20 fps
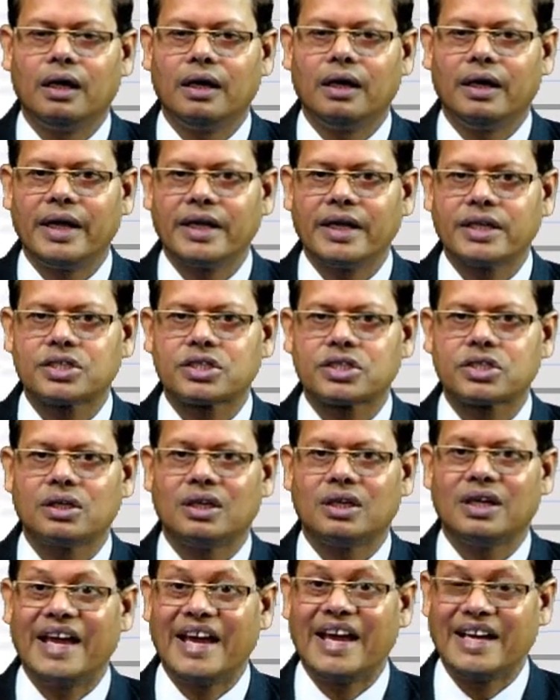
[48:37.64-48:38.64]
next,
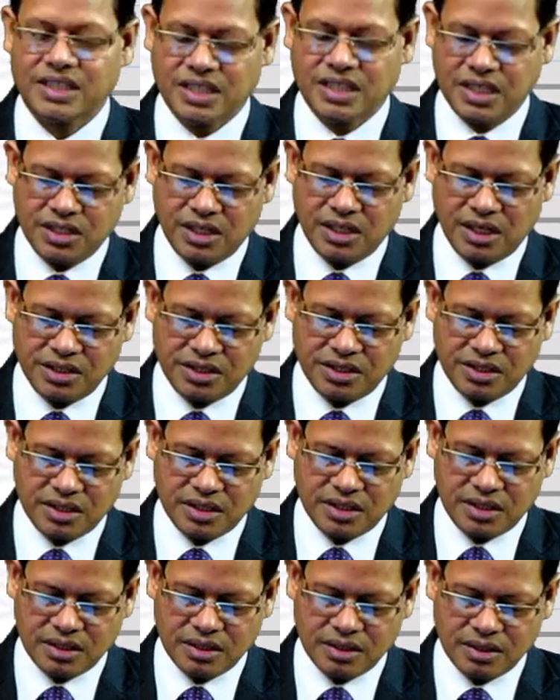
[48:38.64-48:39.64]

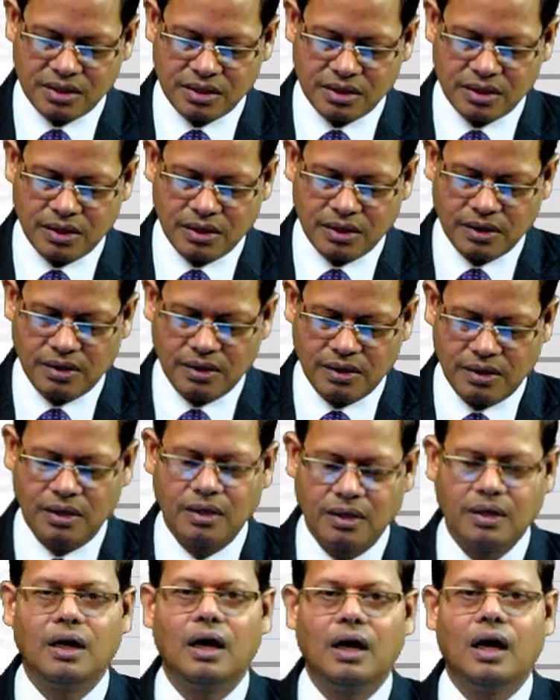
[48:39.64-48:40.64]
accessories
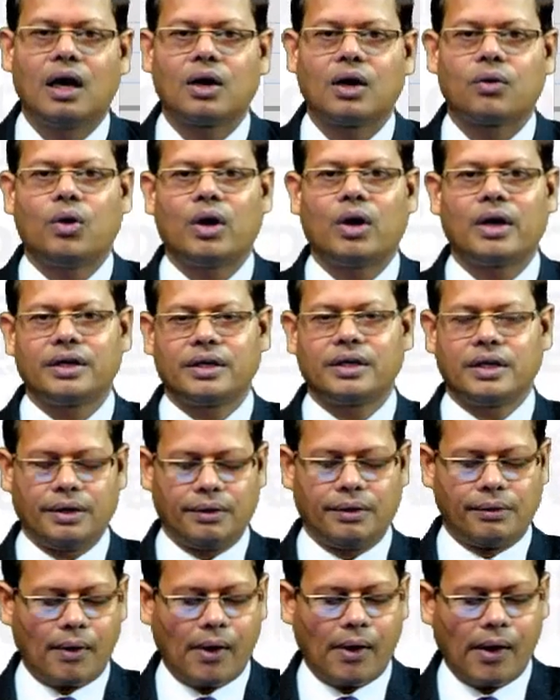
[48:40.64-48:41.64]
or warranty.
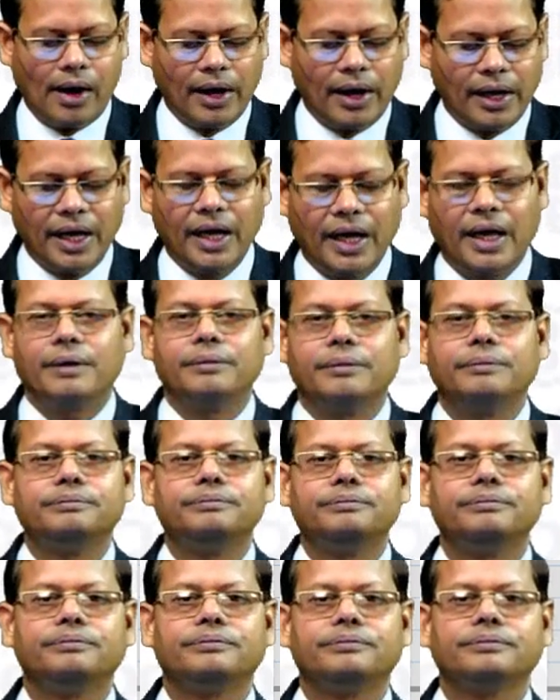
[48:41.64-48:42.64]
A,
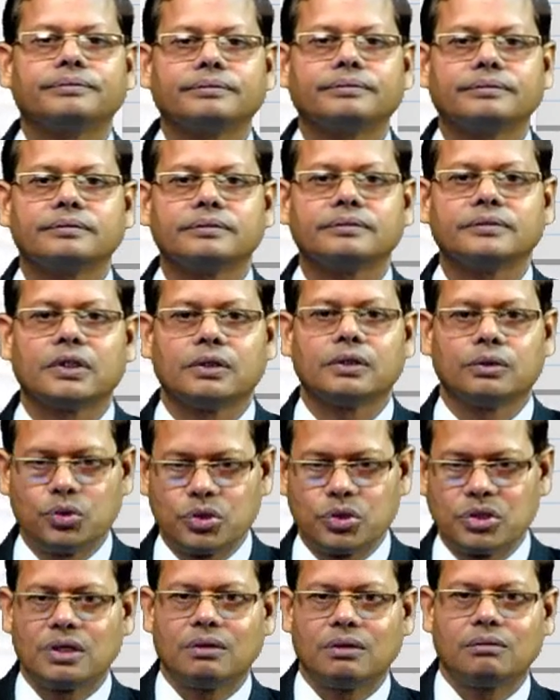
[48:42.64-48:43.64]

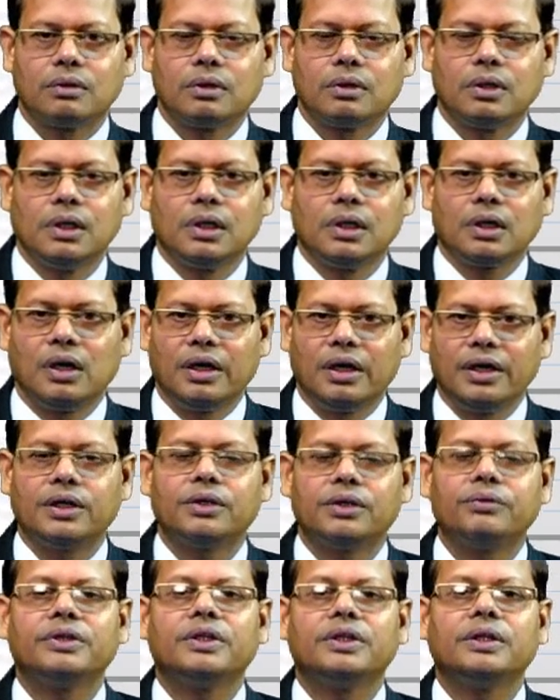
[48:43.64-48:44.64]
goods cleared
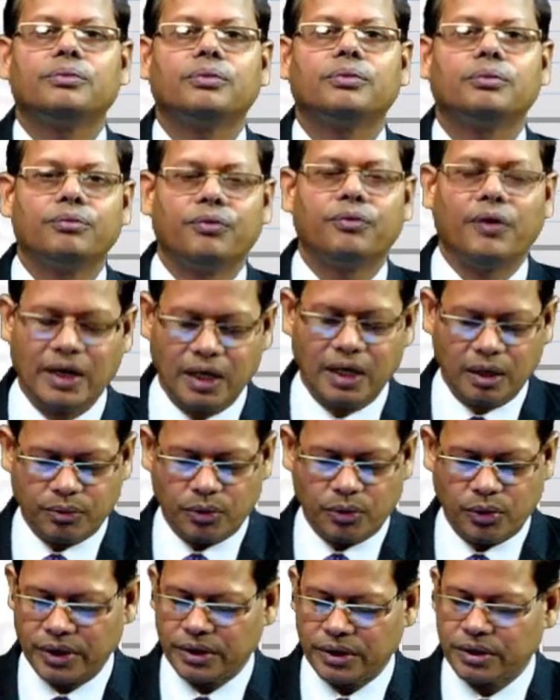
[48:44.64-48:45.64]
with the final
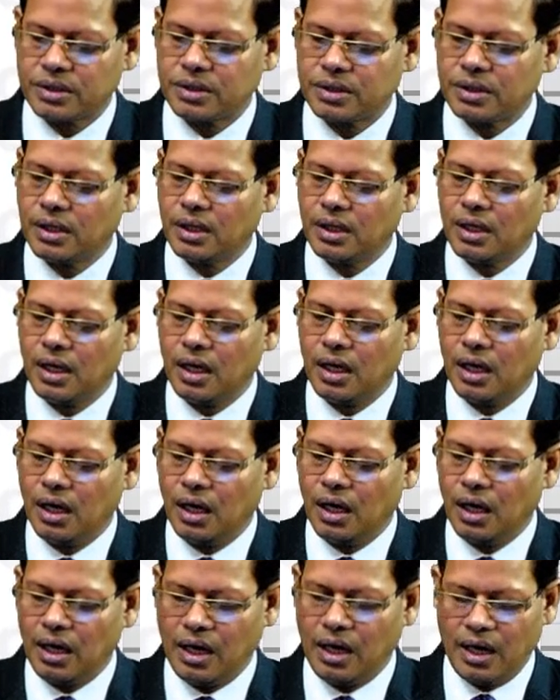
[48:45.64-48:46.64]
product,
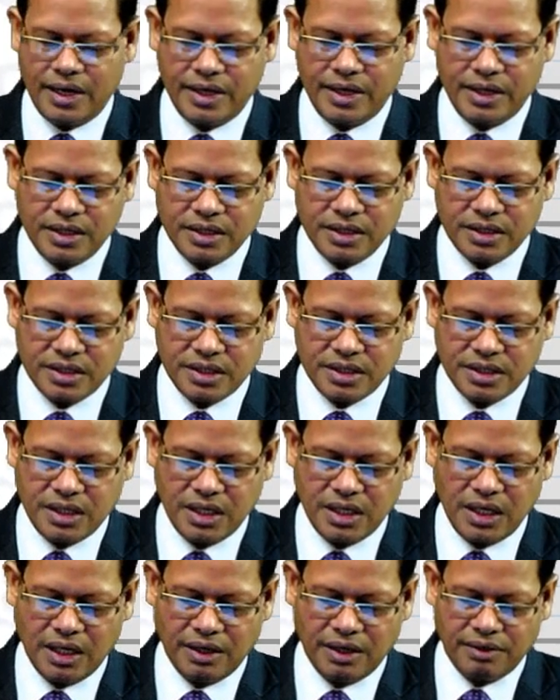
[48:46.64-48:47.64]
and
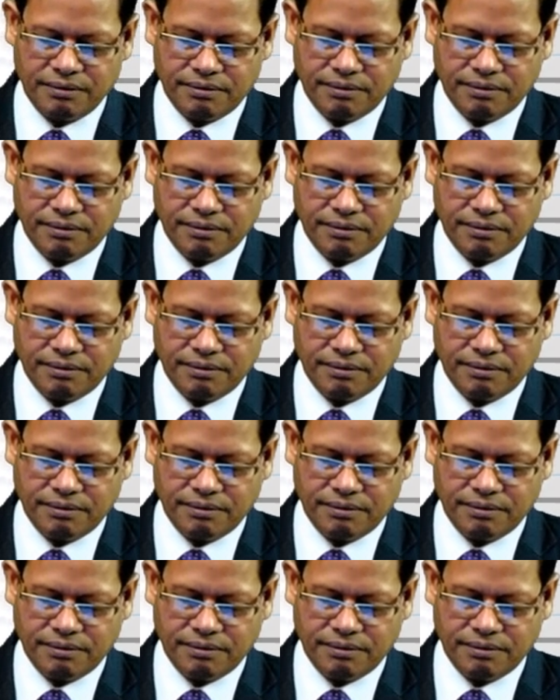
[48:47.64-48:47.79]
C,